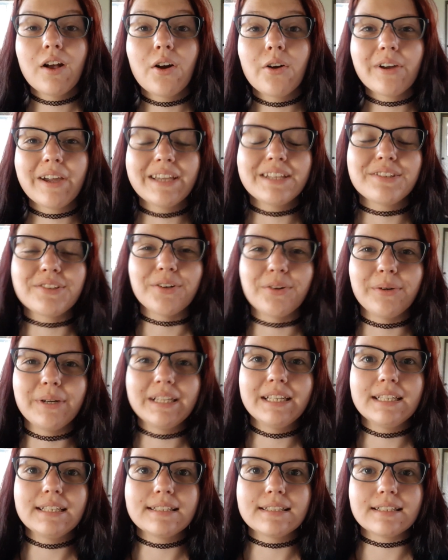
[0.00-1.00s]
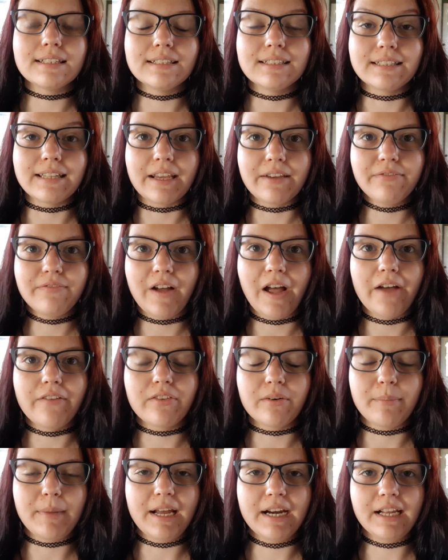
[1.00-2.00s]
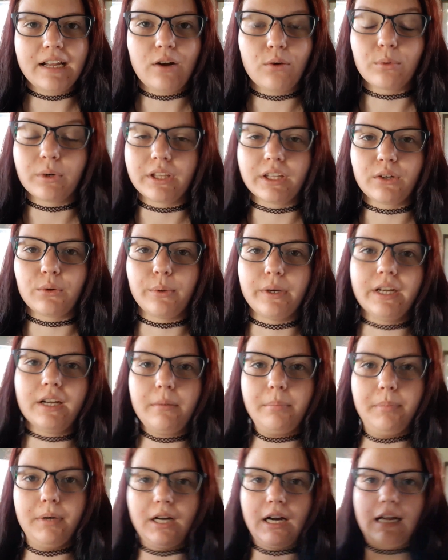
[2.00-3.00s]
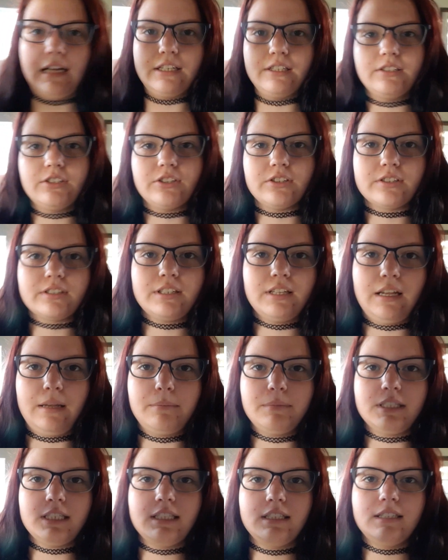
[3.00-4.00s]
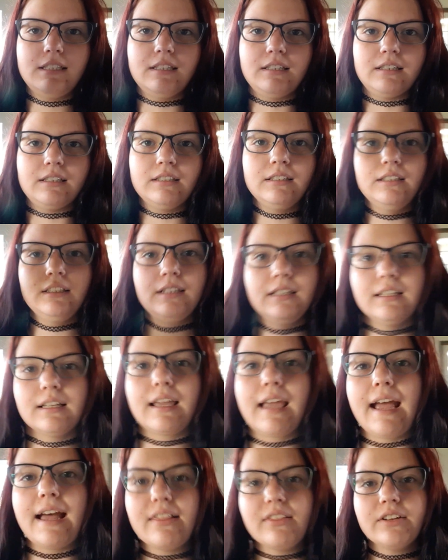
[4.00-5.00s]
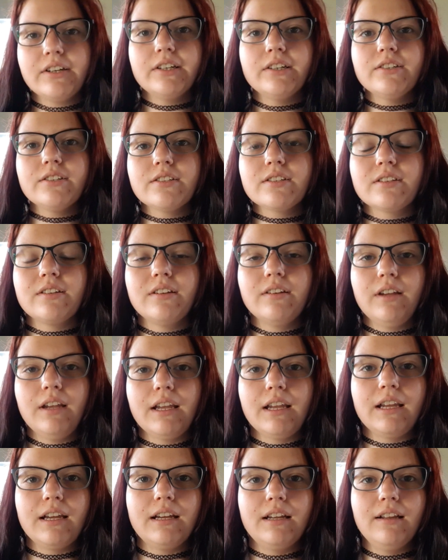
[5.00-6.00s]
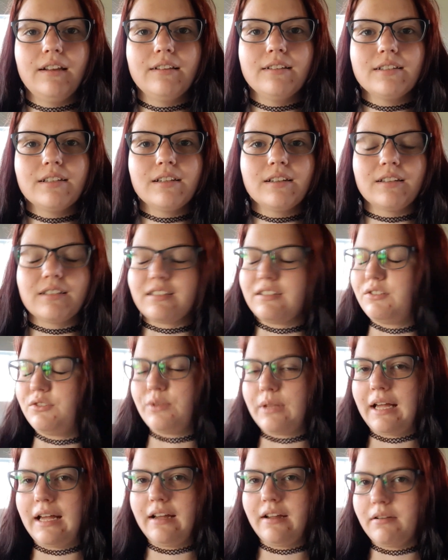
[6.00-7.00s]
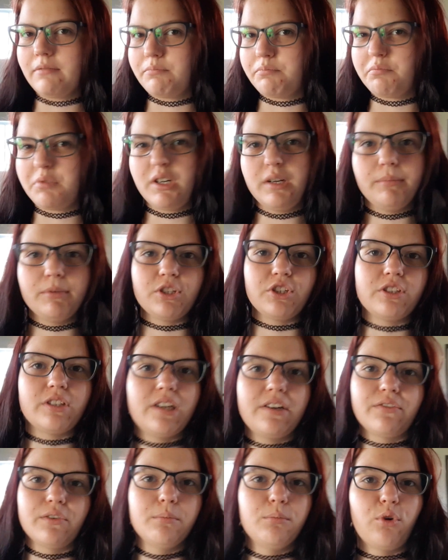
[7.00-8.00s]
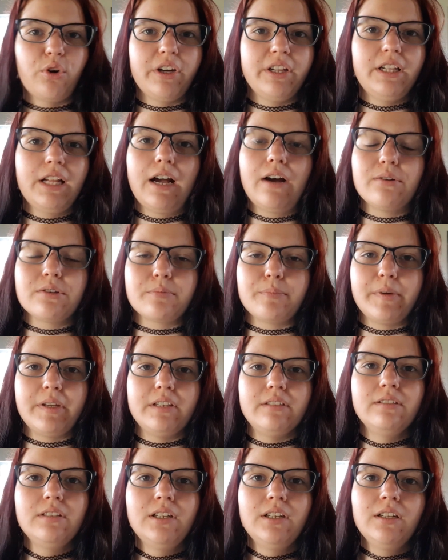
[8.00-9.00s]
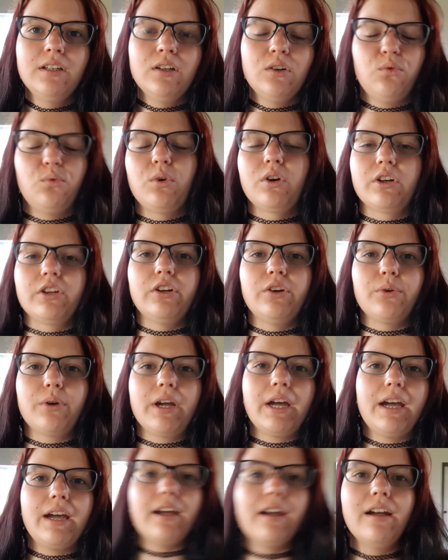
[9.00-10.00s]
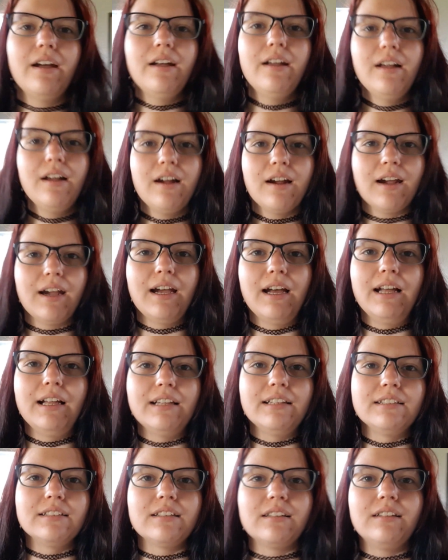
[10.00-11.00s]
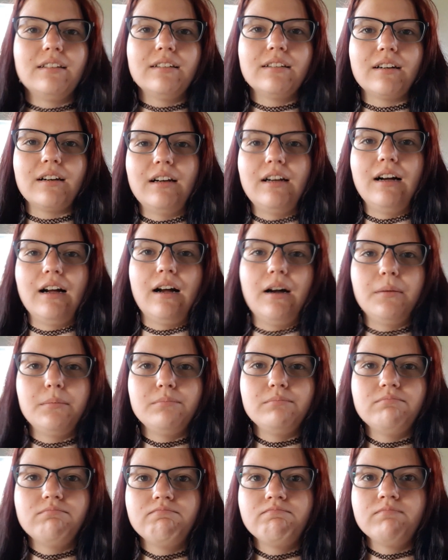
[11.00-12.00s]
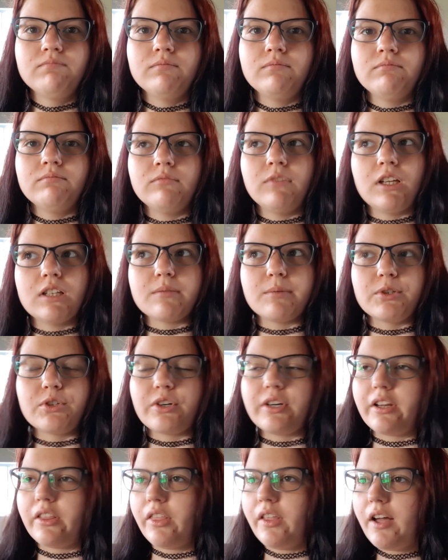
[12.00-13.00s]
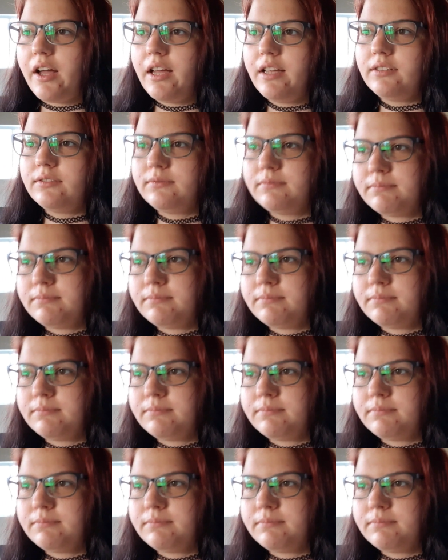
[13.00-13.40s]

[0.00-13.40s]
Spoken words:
Okay, so it is day 5 and I'm heading out really quick, but I just emptied the cat litters, and because I do that pretty much just every morning now, has been working okay. And lost my train of thought.